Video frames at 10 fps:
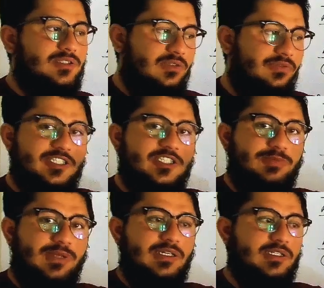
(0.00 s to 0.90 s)

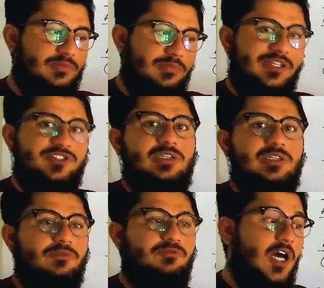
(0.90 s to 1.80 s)
CVS playlist mere
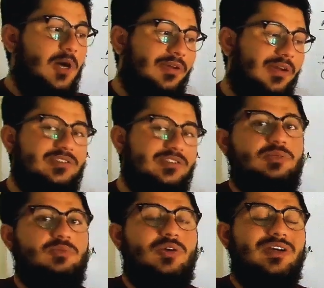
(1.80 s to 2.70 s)
channel par, wahan par RAS
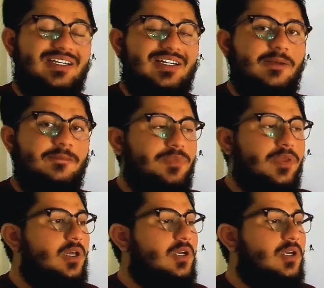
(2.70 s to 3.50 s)
system ko click kare.